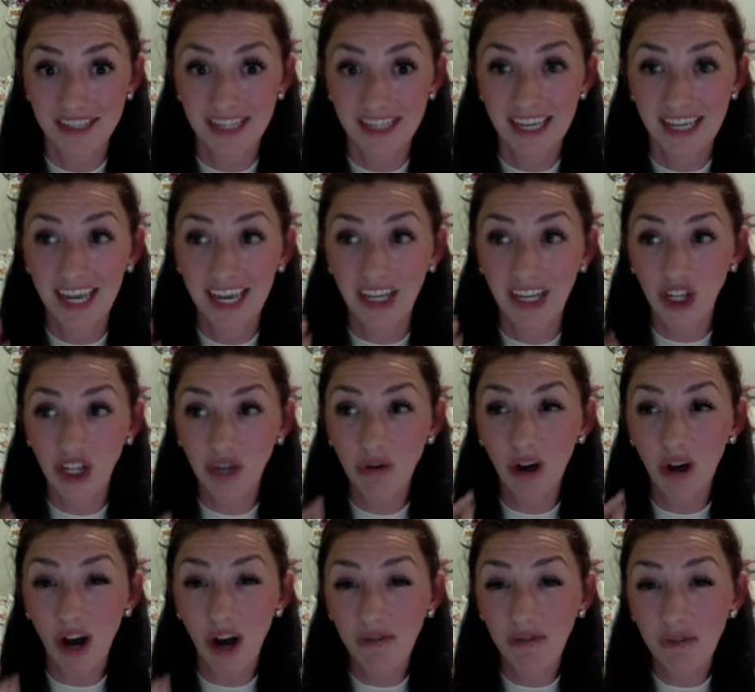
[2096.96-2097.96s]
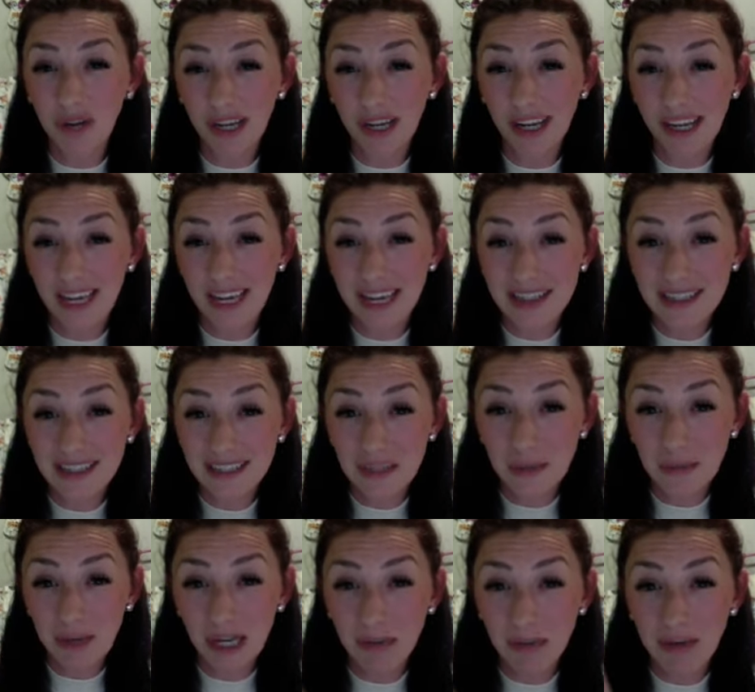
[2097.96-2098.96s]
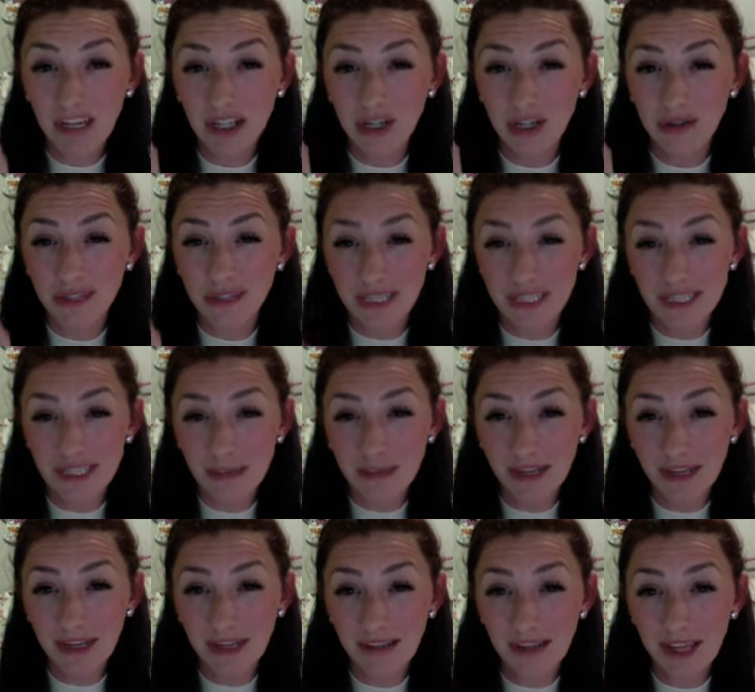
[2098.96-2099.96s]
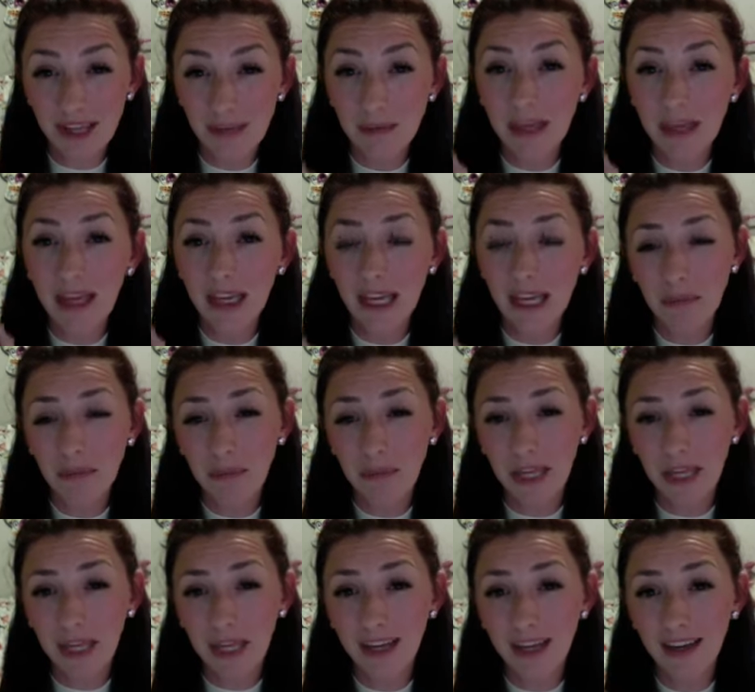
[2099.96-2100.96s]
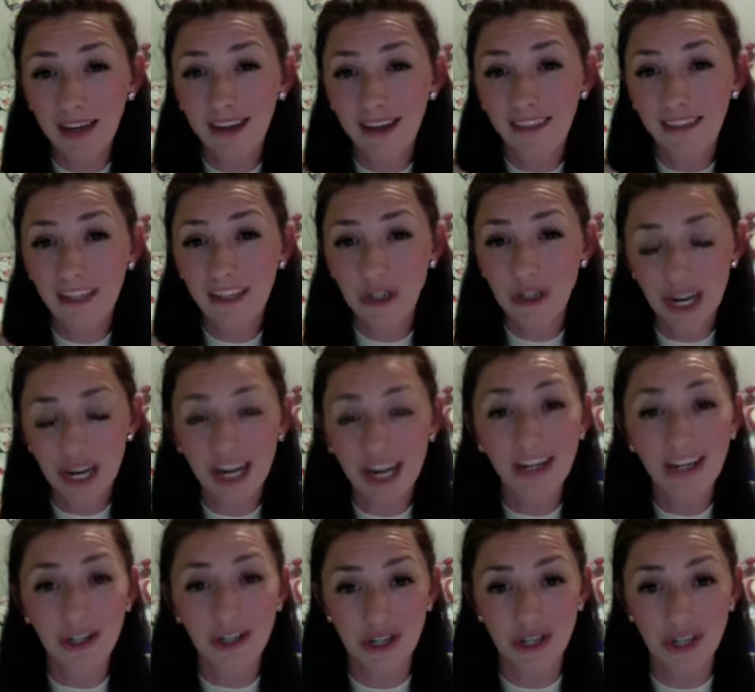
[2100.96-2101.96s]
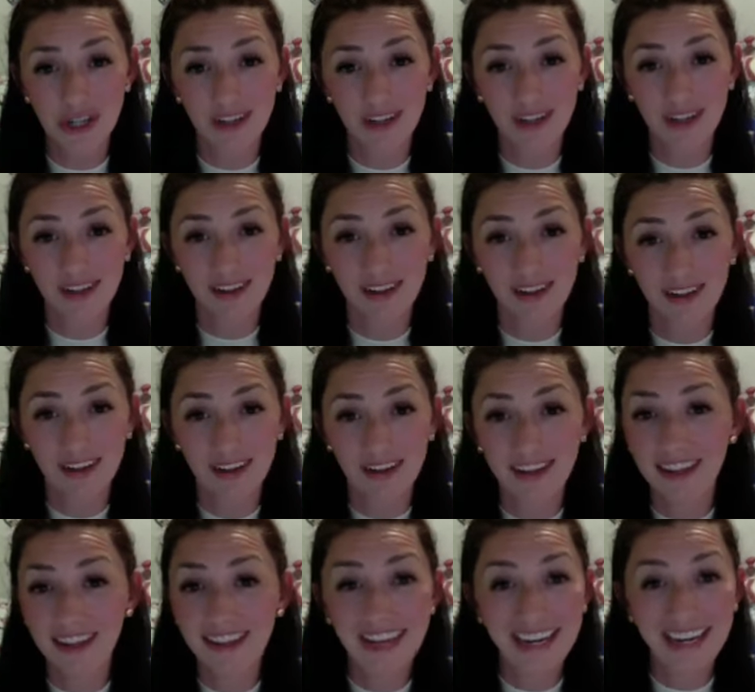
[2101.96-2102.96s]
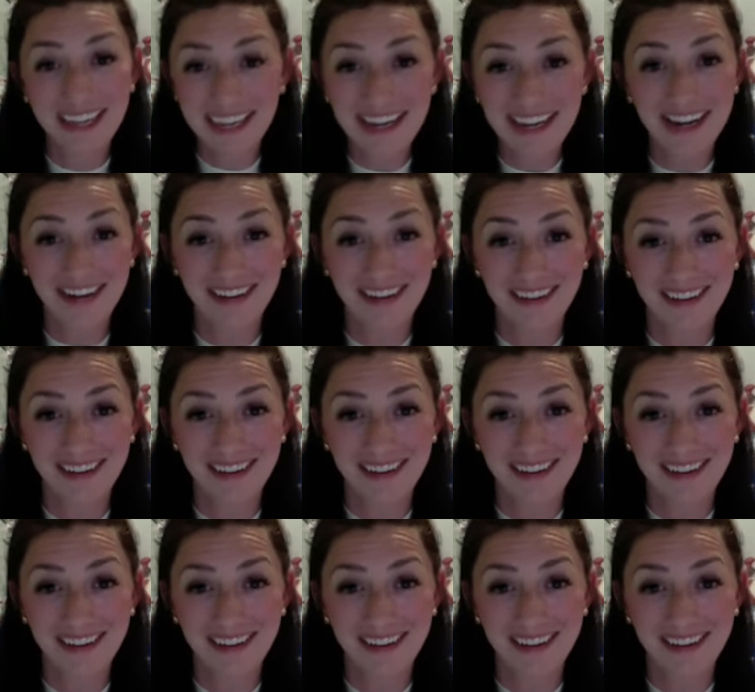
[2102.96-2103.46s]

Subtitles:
And you offering a kit to somebody because you see something in them can be the change that they need.